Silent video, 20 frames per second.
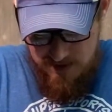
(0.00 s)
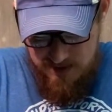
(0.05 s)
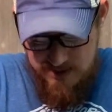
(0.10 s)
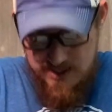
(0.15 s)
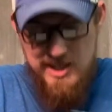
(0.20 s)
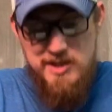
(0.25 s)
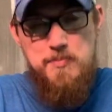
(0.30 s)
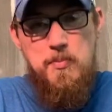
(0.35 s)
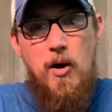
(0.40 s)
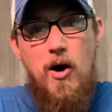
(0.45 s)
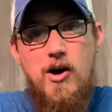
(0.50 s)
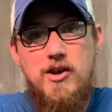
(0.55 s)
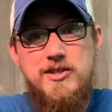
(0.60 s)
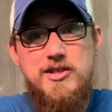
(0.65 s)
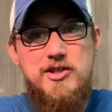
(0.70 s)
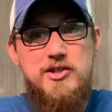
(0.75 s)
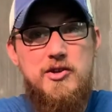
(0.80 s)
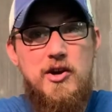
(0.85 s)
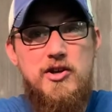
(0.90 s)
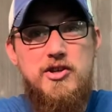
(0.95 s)
This is
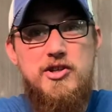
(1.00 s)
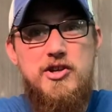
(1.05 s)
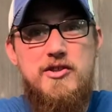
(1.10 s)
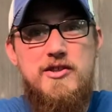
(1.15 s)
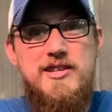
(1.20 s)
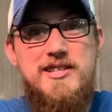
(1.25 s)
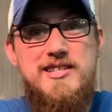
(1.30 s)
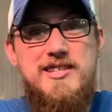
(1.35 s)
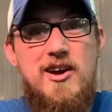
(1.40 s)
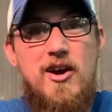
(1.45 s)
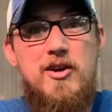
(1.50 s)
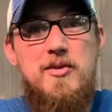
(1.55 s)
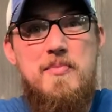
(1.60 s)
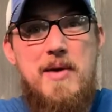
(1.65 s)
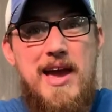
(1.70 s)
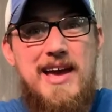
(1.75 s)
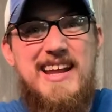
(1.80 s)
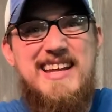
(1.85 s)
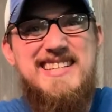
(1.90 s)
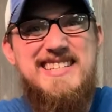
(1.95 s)
Paul's instruction to this young
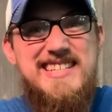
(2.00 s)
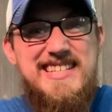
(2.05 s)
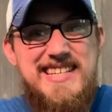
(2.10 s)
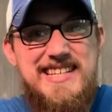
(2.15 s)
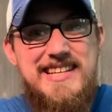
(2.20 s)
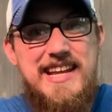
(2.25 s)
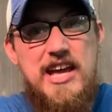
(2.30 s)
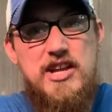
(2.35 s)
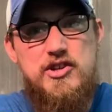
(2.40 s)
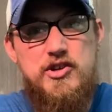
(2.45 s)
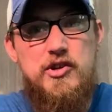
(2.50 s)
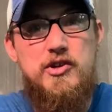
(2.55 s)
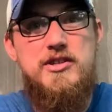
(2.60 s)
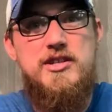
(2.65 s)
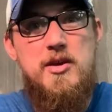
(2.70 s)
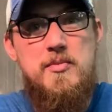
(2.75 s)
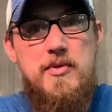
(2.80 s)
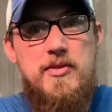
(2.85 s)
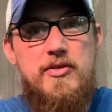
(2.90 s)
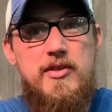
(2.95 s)
man, a teenager,
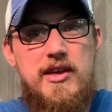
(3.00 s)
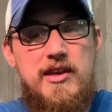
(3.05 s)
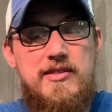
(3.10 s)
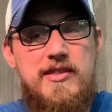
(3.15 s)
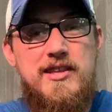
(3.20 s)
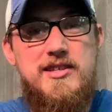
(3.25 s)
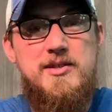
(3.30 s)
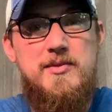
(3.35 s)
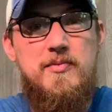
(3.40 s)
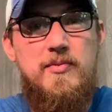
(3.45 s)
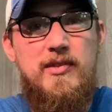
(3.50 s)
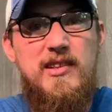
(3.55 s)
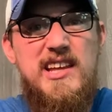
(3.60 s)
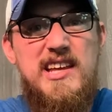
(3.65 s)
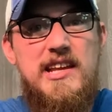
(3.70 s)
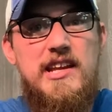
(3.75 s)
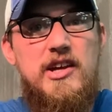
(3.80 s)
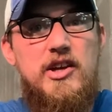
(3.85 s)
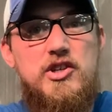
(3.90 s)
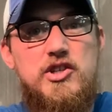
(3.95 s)
Timothy, that's
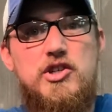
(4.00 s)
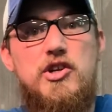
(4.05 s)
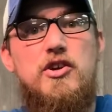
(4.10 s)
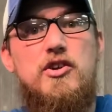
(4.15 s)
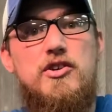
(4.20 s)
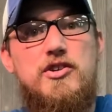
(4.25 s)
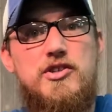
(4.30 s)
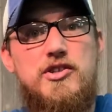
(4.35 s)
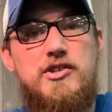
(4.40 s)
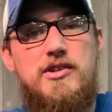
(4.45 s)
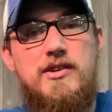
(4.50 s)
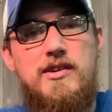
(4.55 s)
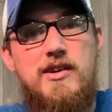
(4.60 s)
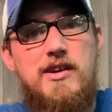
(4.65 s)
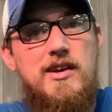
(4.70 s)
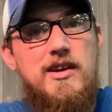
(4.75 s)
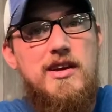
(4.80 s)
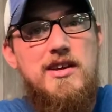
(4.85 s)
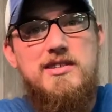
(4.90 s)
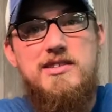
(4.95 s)
leading a church.
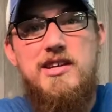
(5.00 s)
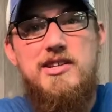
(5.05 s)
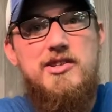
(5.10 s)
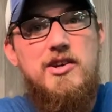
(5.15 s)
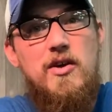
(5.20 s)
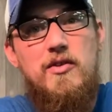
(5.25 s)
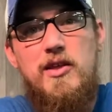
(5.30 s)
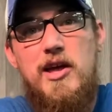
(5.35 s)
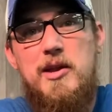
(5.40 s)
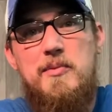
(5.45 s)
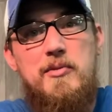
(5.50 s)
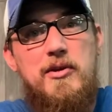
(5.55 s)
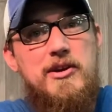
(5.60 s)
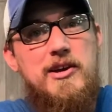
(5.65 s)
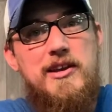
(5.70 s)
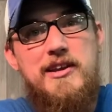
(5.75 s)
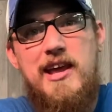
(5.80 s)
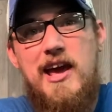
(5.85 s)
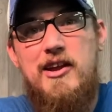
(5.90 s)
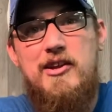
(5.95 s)
He said, don't let him
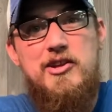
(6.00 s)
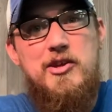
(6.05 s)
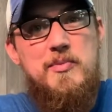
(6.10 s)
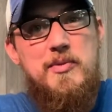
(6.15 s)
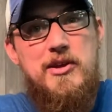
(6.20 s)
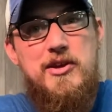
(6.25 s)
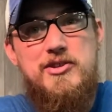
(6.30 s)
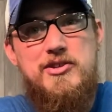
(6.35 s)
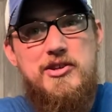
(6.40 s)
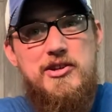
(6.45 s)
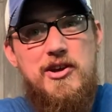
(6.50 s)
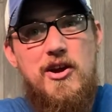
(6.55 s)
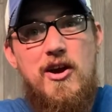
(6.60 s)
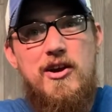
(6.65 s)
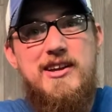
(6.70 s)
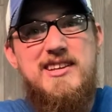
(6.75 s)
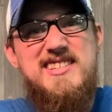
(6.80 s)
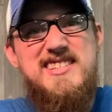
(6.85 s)
look down on you because you're young.